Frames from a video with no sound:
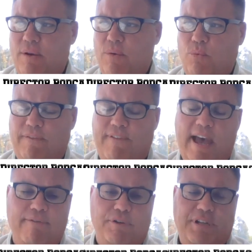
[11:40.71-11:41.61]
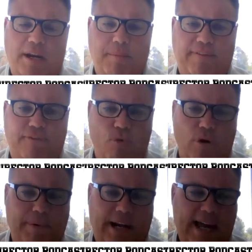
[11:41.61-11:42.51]
we've ever done it
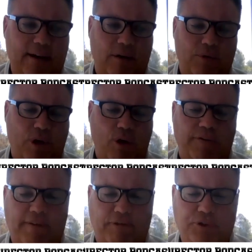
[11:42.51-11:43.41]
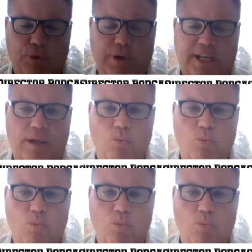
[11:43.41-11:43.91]
before, but I don't know of ever doing it.